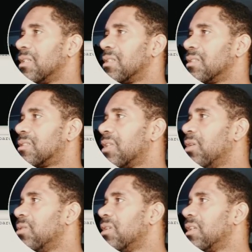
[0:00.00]

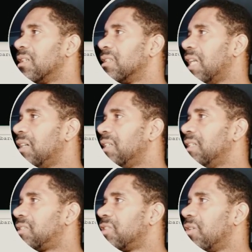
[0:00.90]
So now it
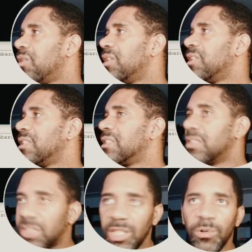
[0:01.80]
is showing
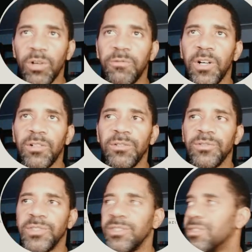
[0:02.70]
0 phones.